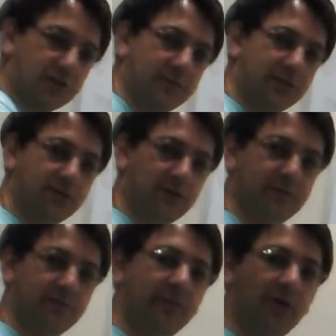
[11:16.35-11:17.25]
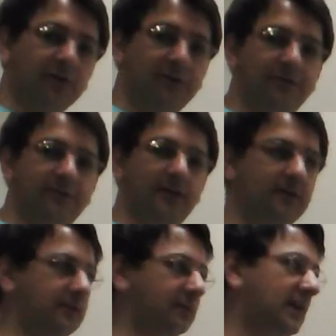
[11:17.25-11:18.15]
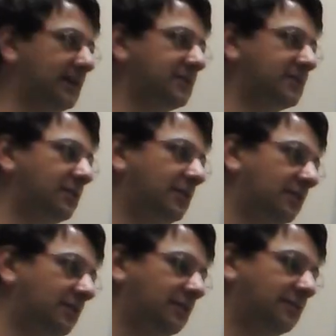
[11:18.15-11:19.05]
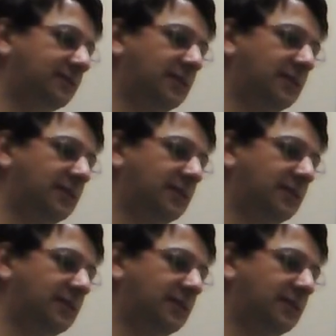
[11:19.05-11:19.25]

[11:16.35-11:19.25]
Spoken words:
between both kinds of